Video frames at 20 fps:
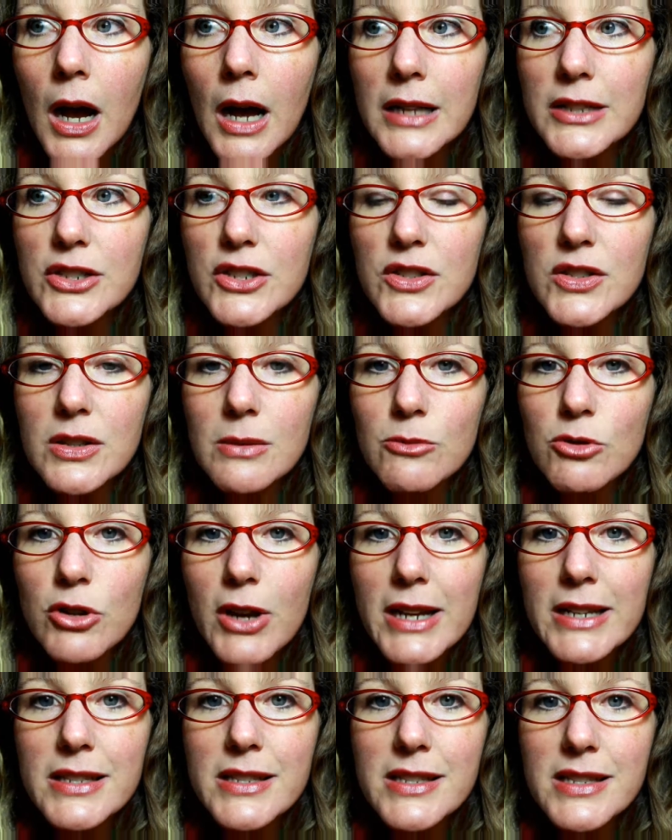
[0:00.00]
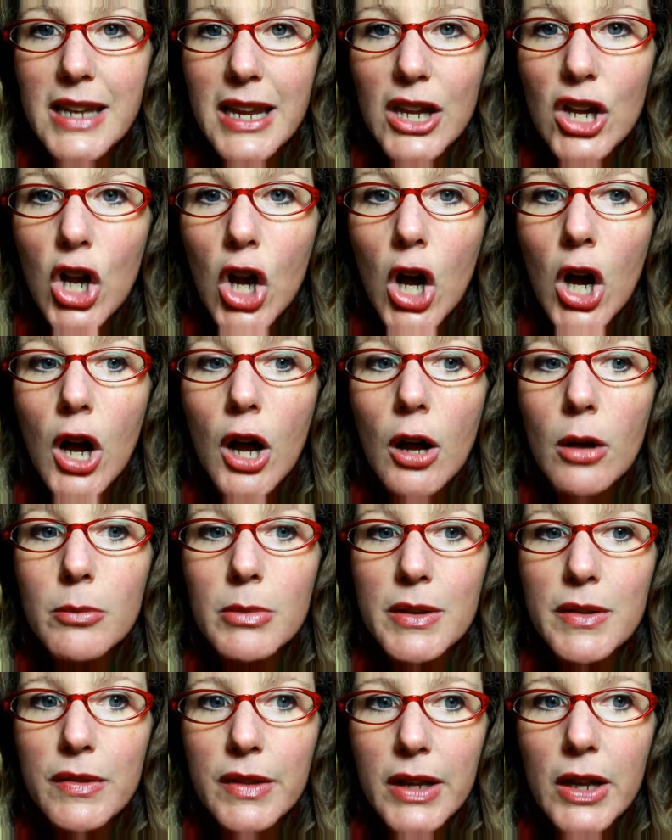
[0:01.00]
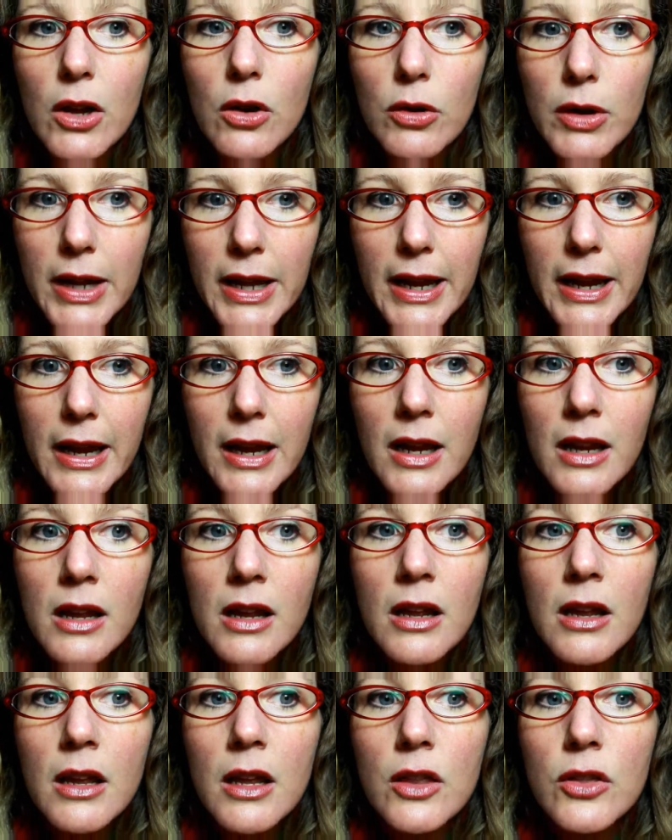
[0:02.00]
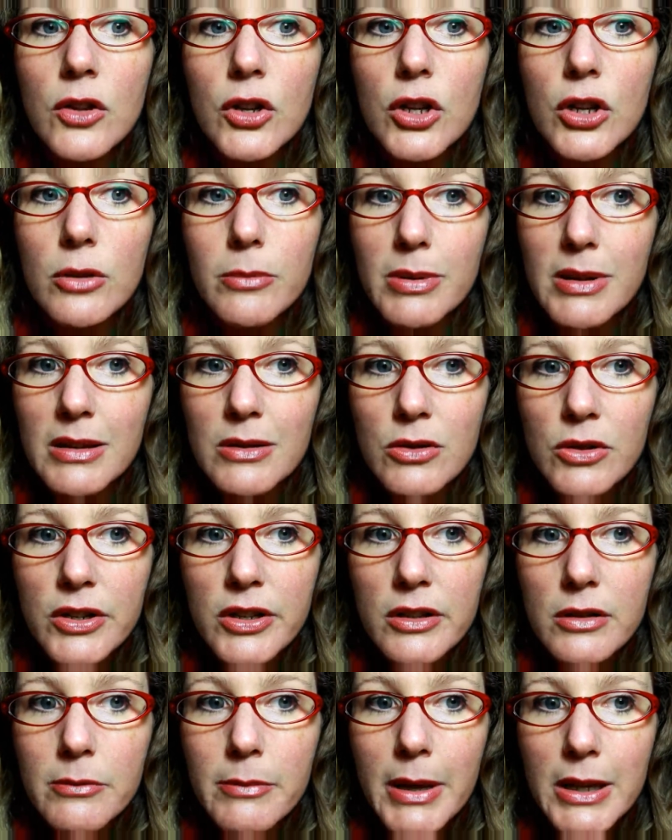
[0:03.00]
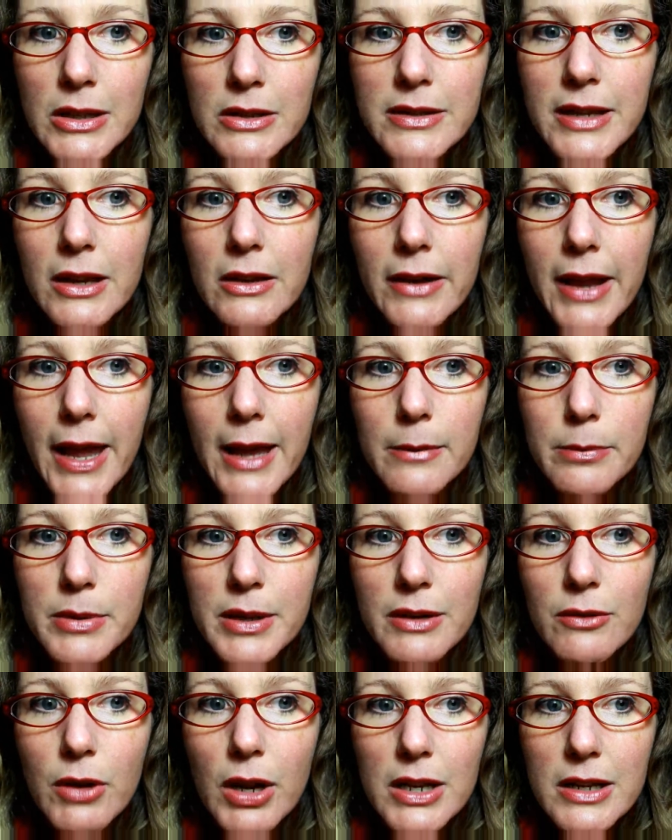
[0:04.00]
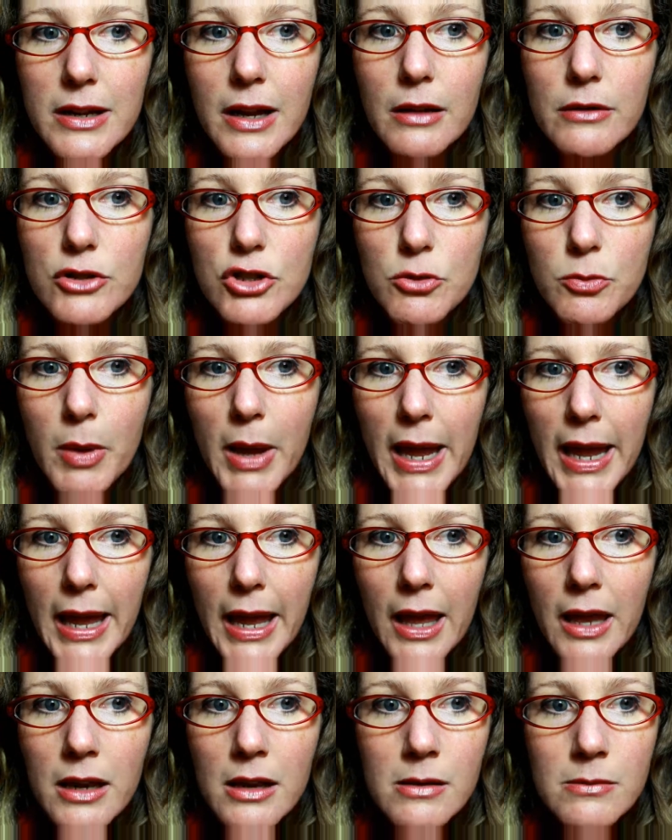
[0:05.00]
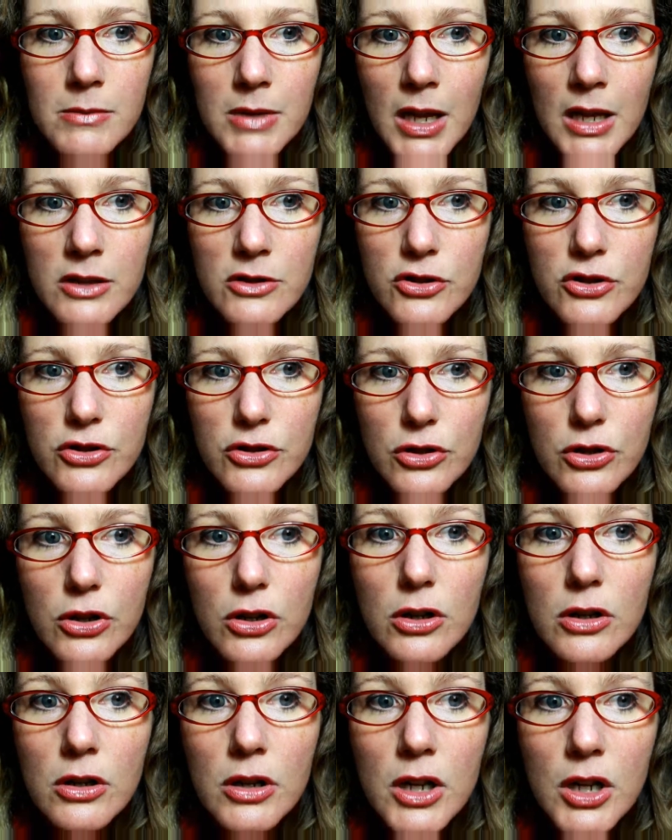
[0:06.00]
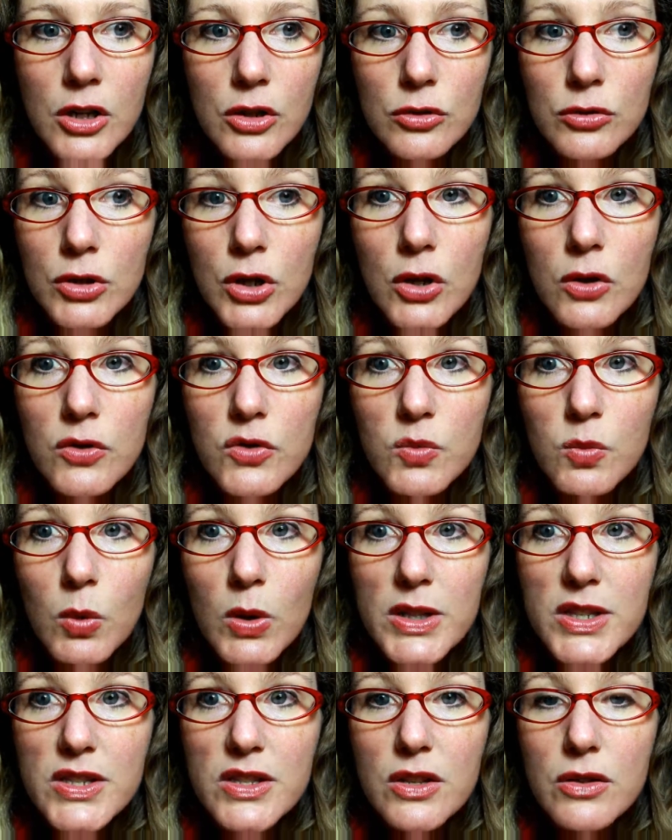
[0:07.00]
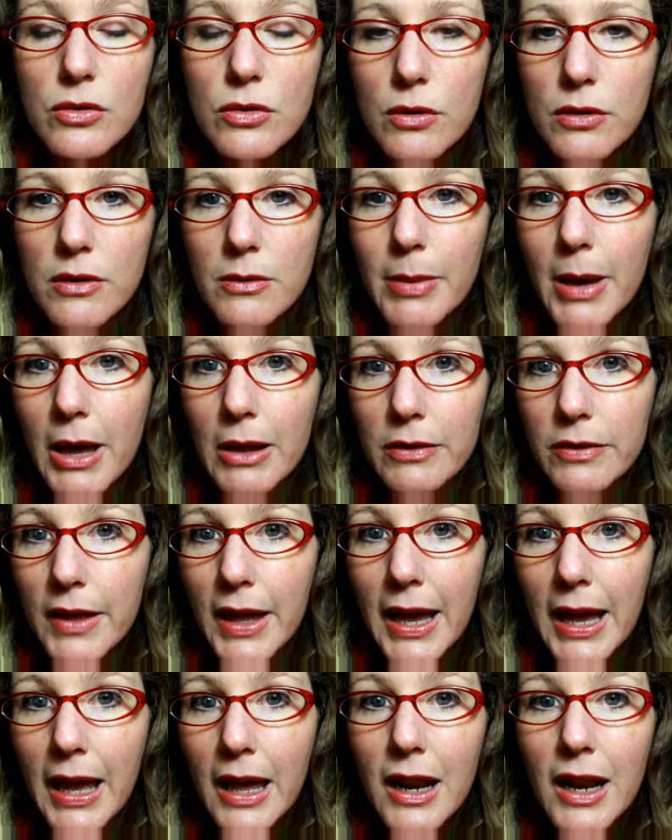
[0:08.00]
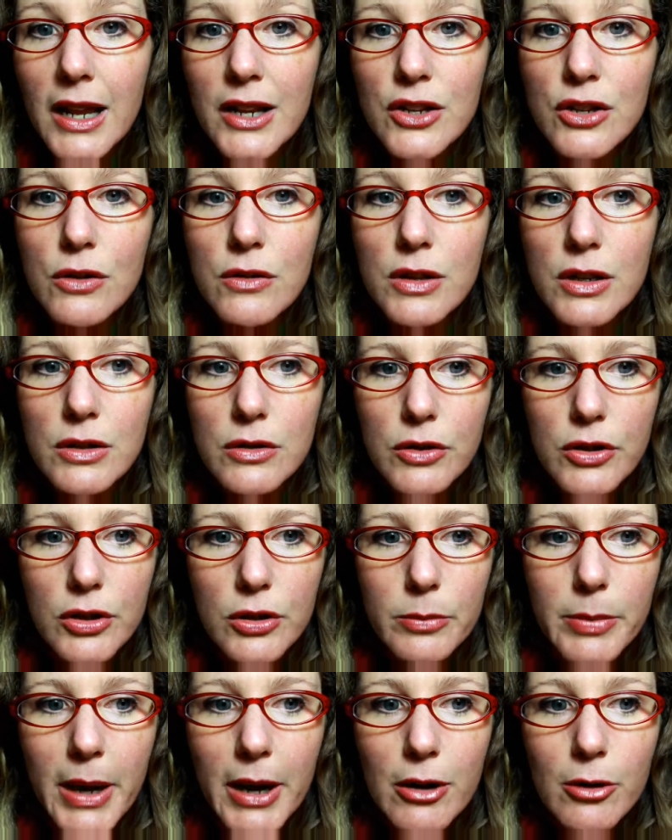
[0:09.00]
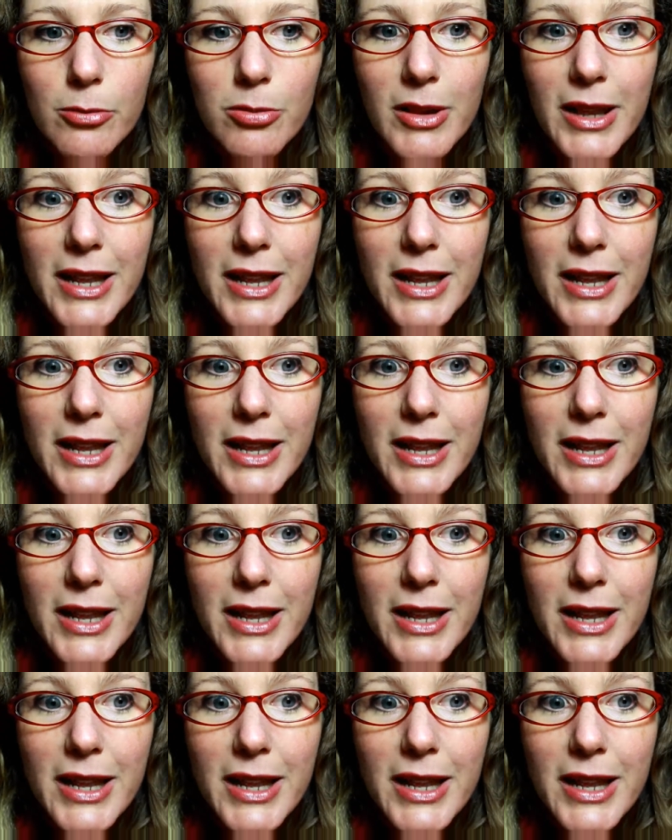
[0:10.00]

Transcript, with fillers: I just am trying to stay calm and think, okay, there could be a nuclear meltdown happening right now in Japan. I'm not sure. Who knows what's the truth about that? I know that nuclear power